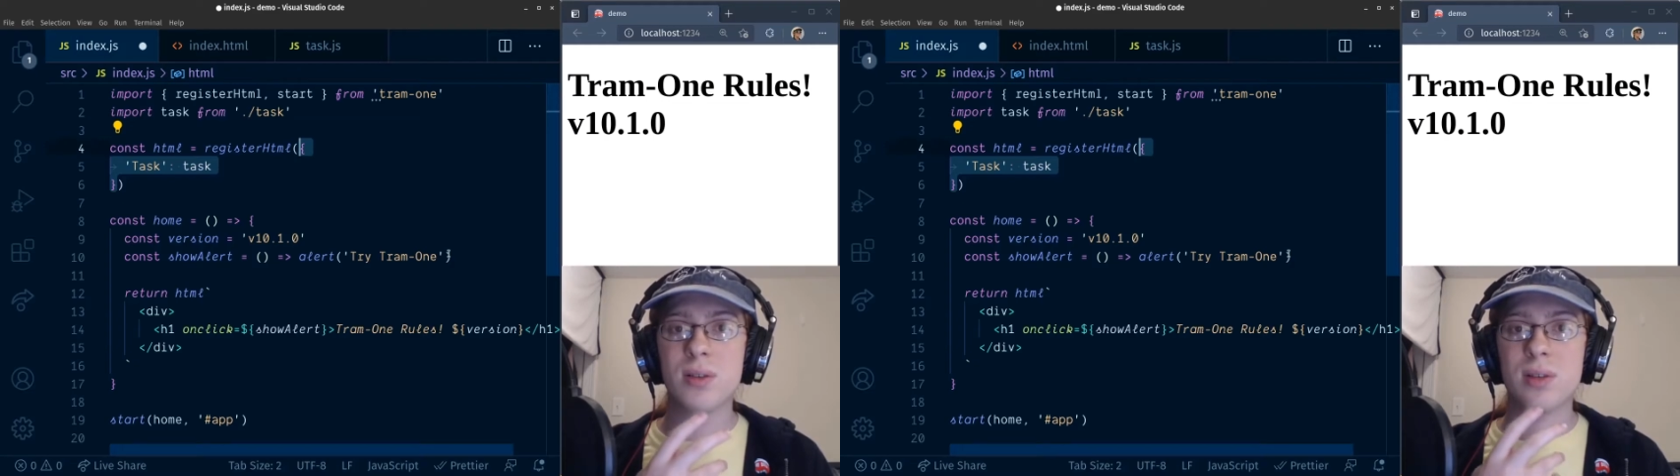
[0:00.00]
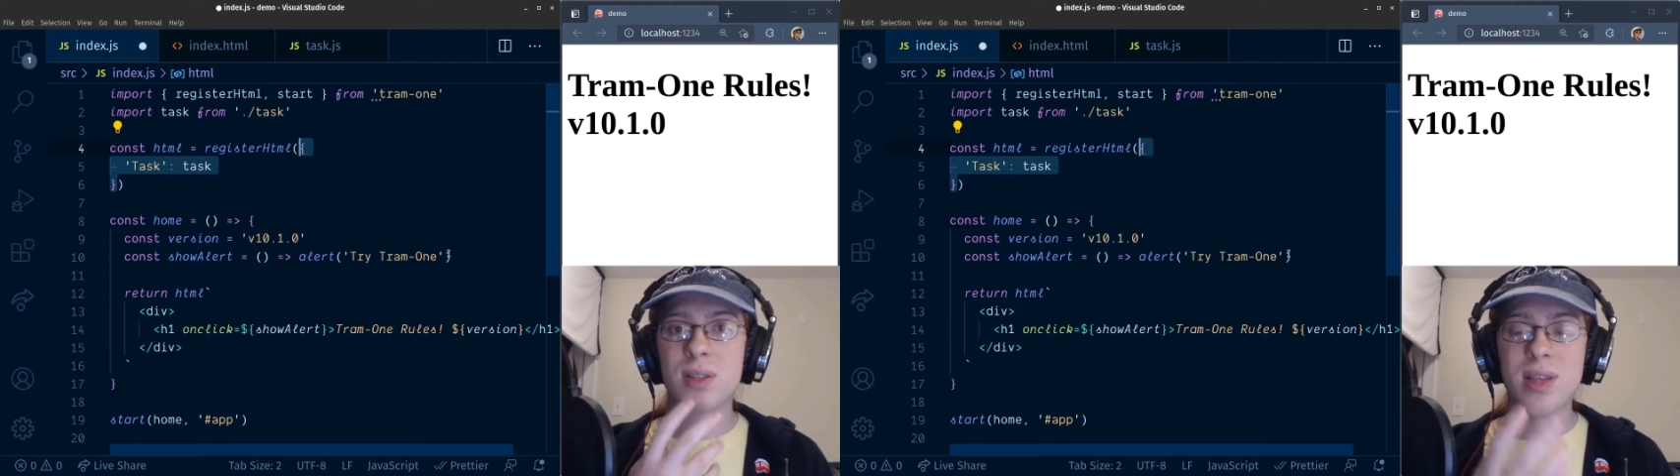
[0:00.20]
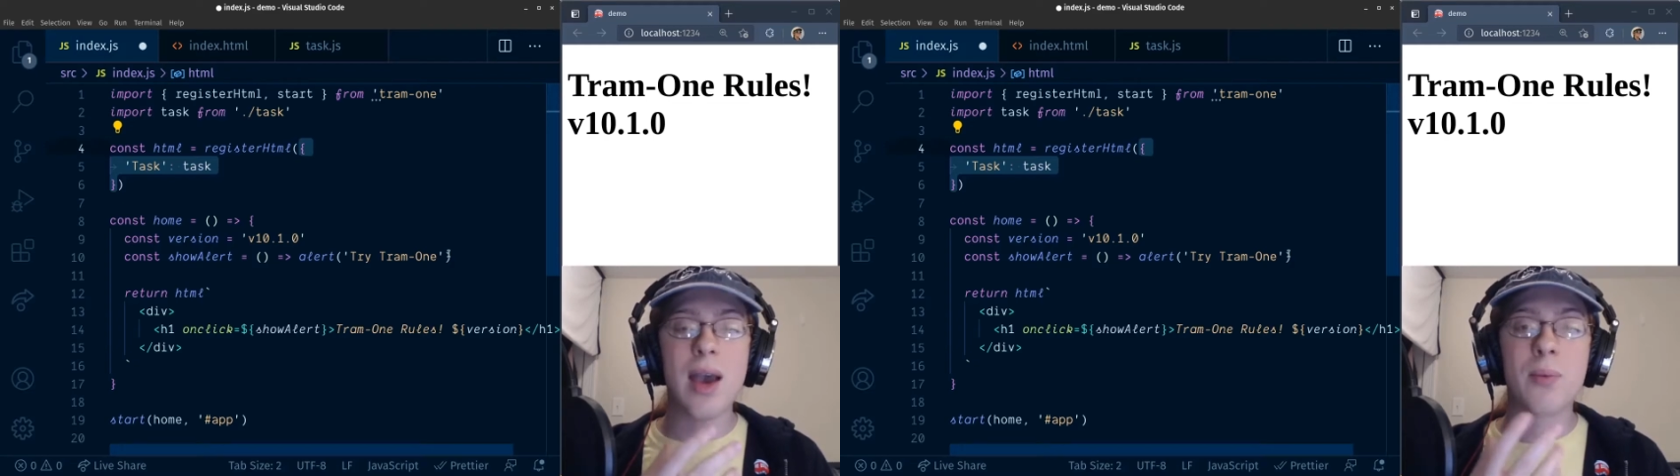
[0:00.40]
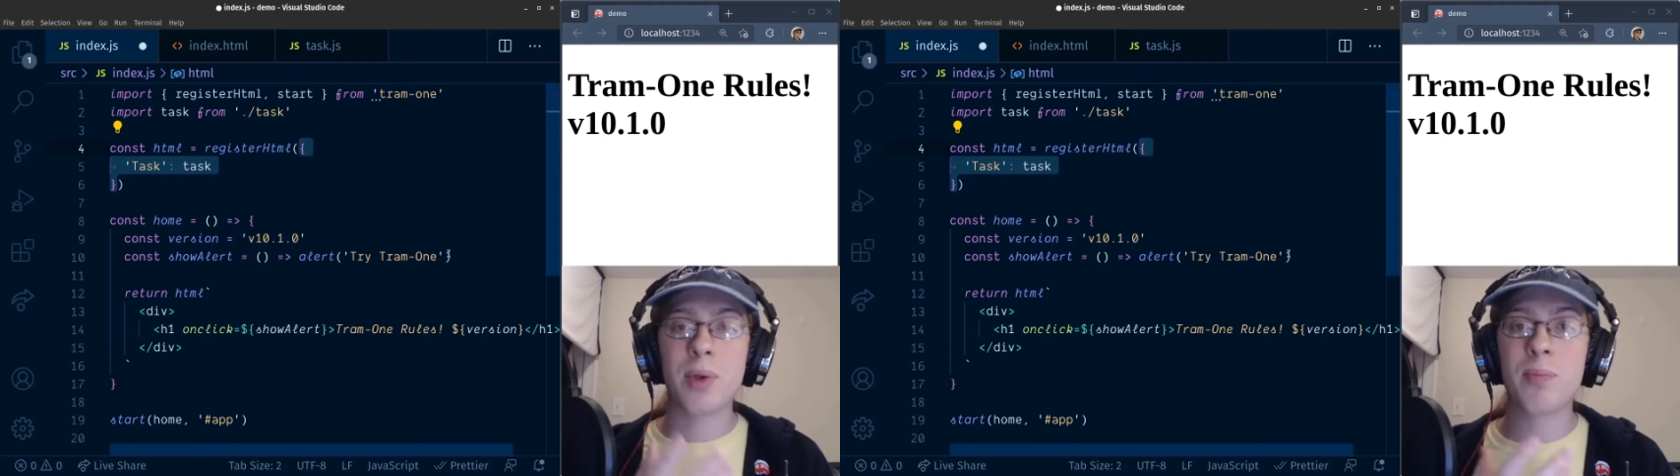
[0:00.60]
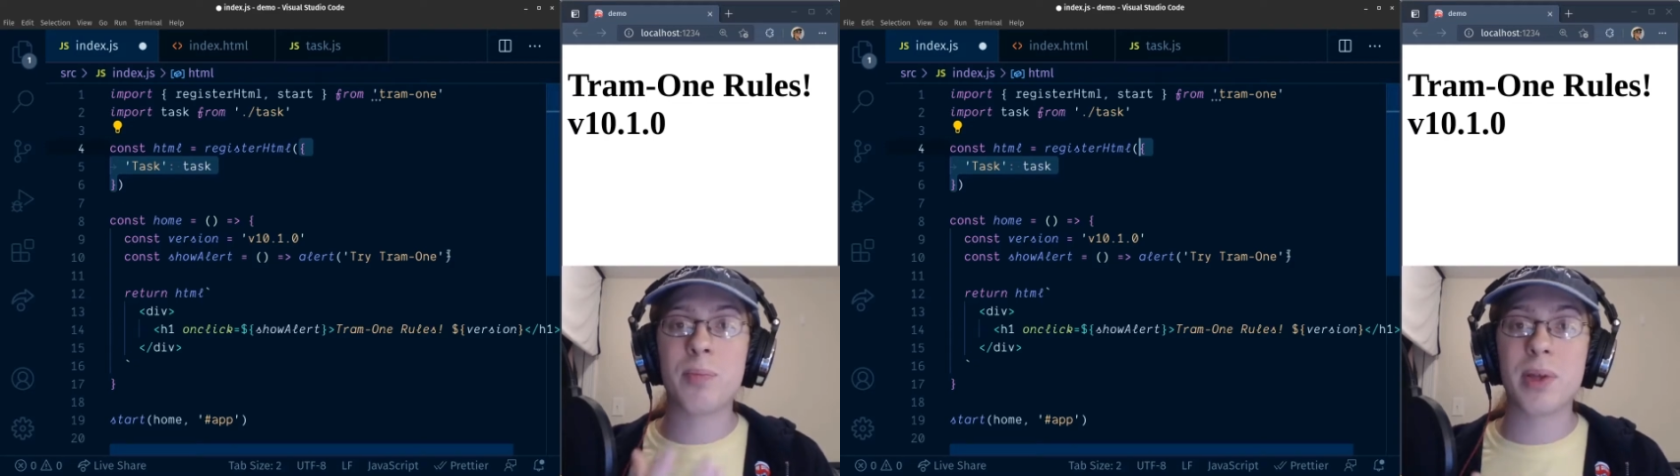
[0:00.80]
is how
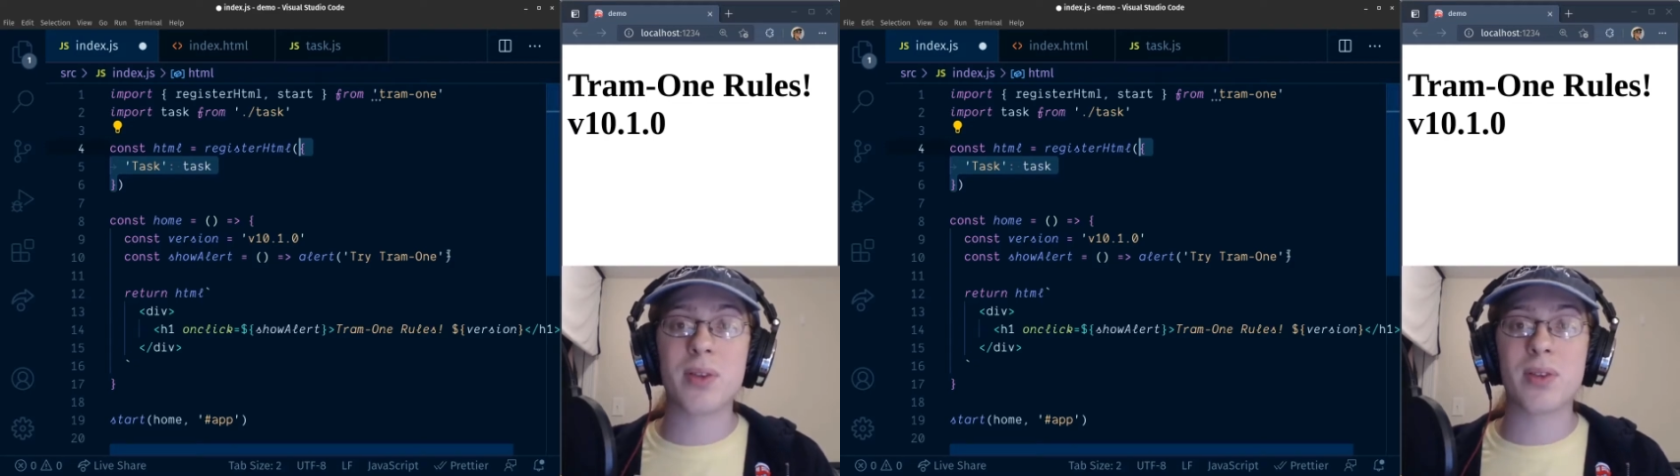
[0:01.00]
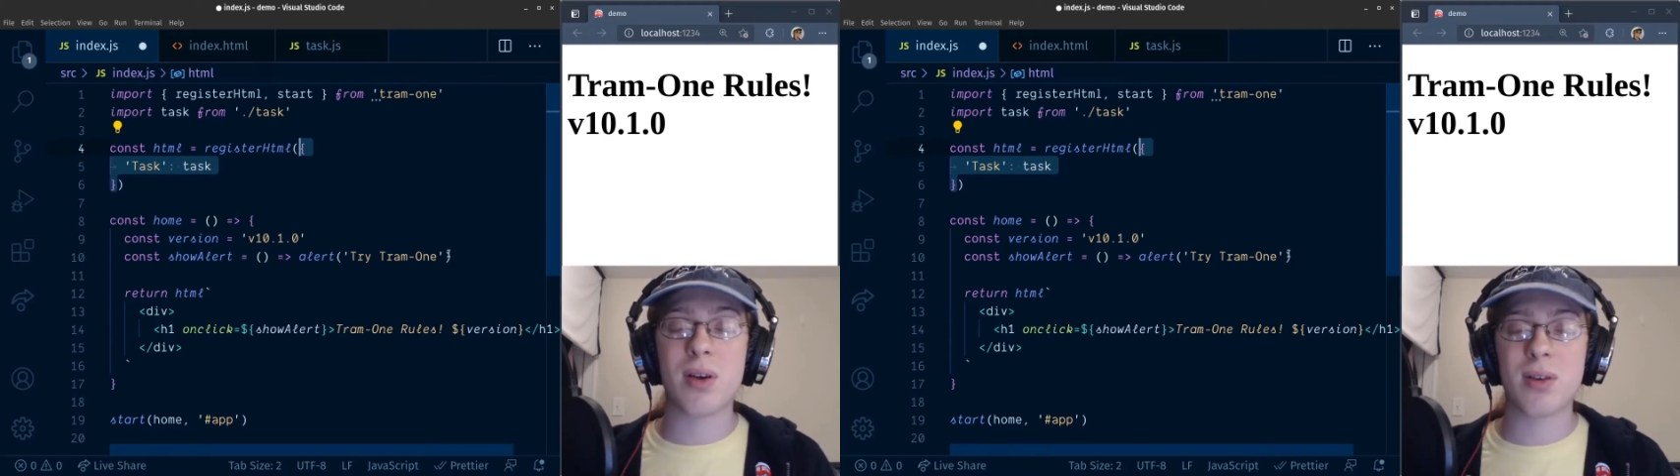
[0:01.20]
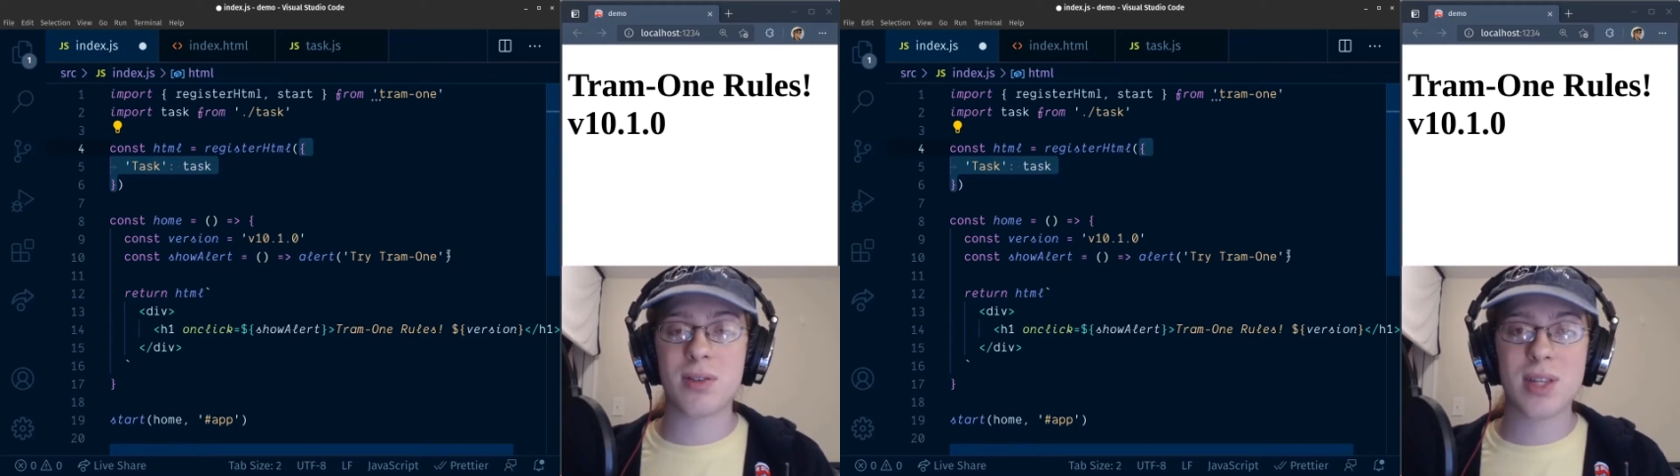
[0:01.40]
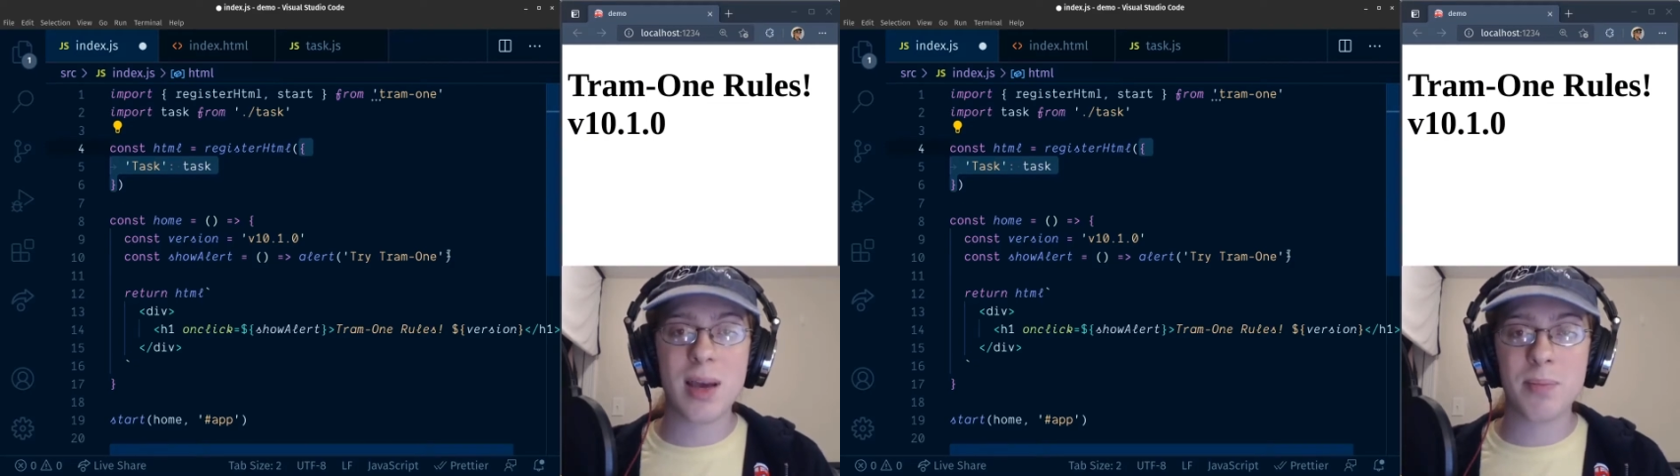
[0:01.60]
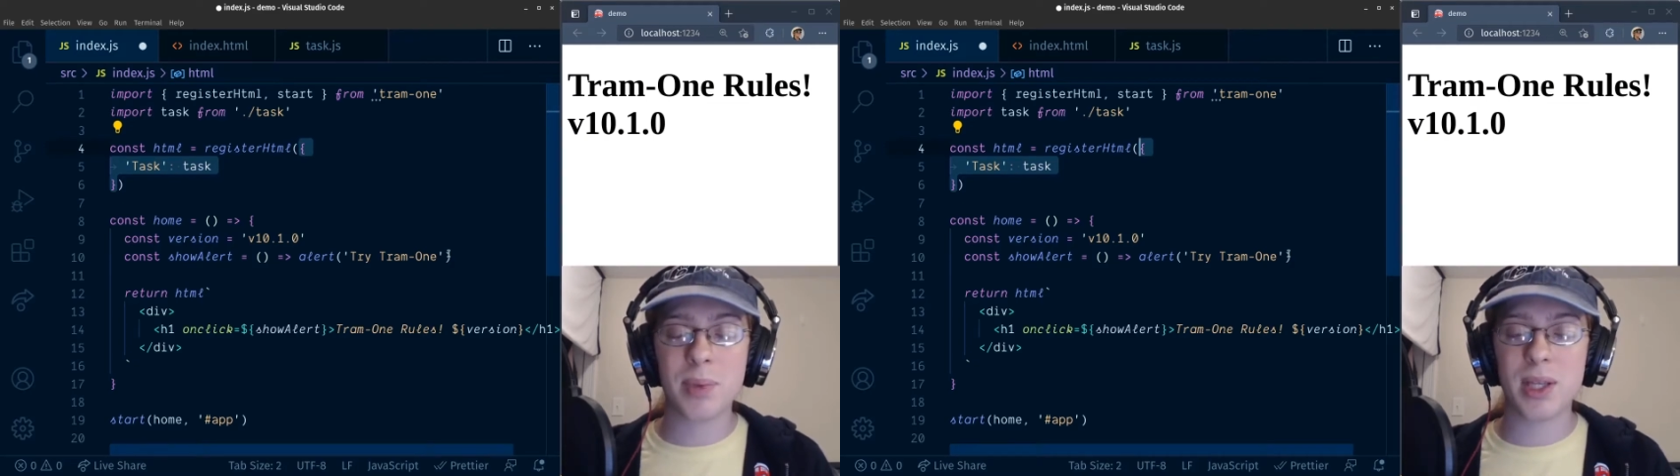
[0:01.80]
we build our
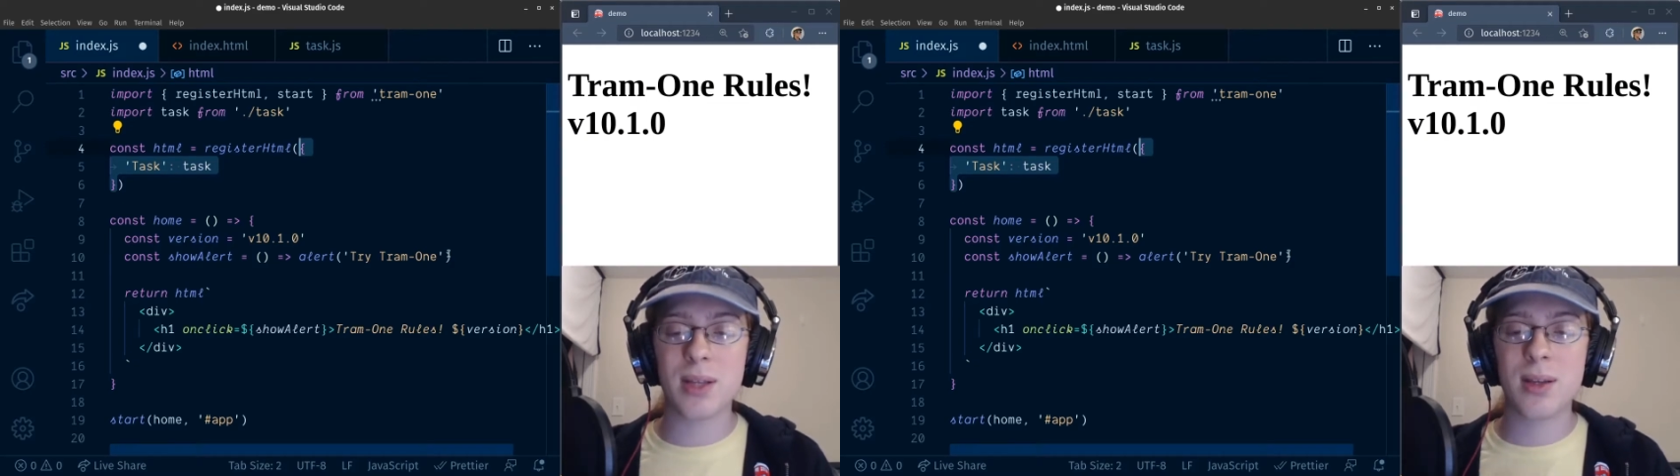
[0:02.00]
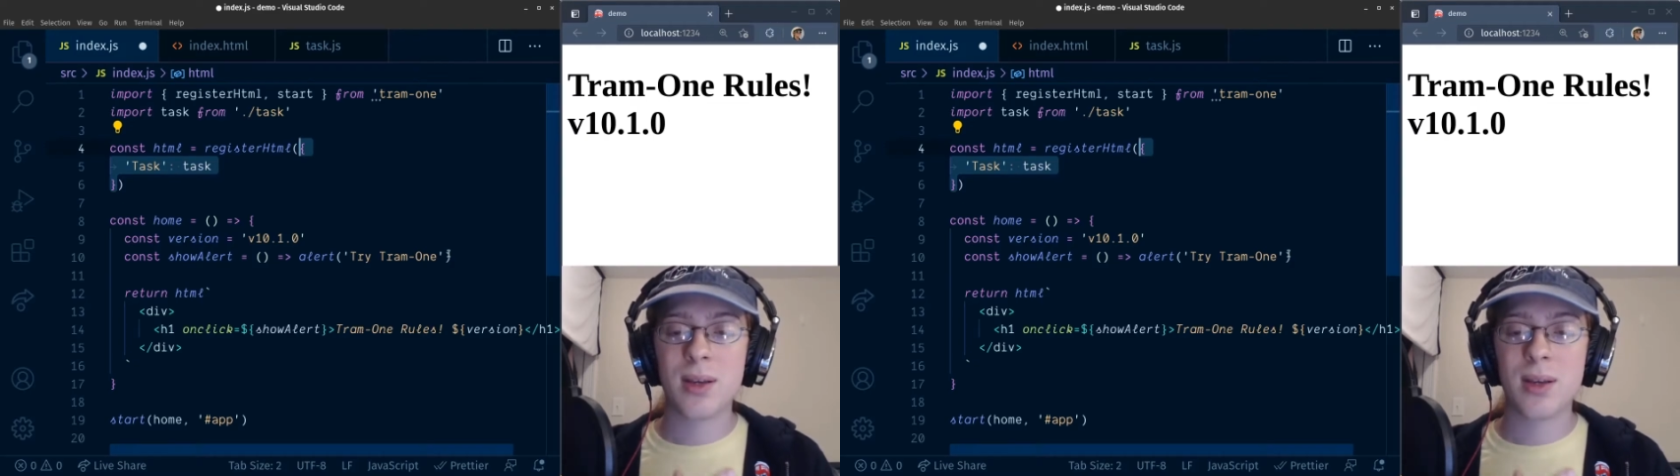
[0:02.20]
template,